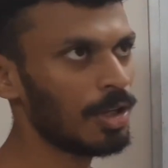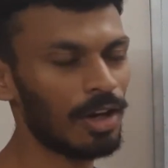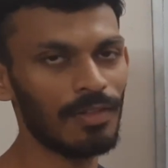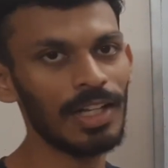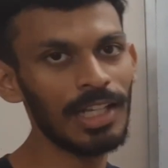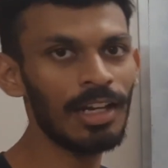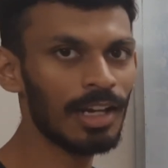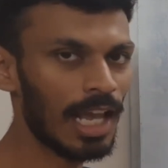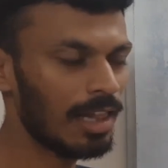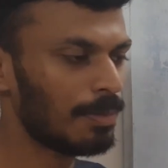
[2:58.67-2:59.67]
your vernier
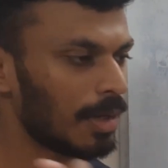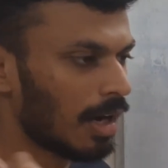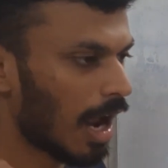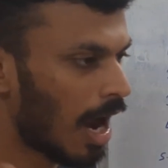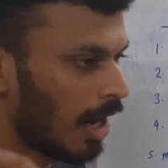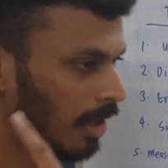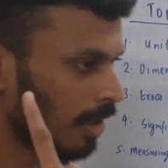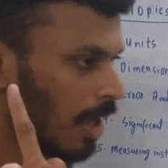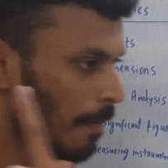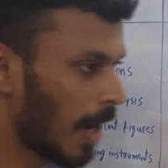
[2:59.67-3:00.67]
caliper and
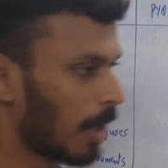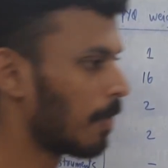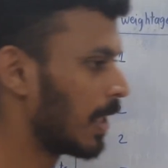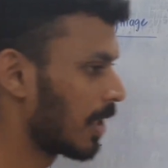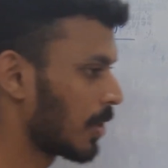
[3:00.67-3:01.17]
micrometer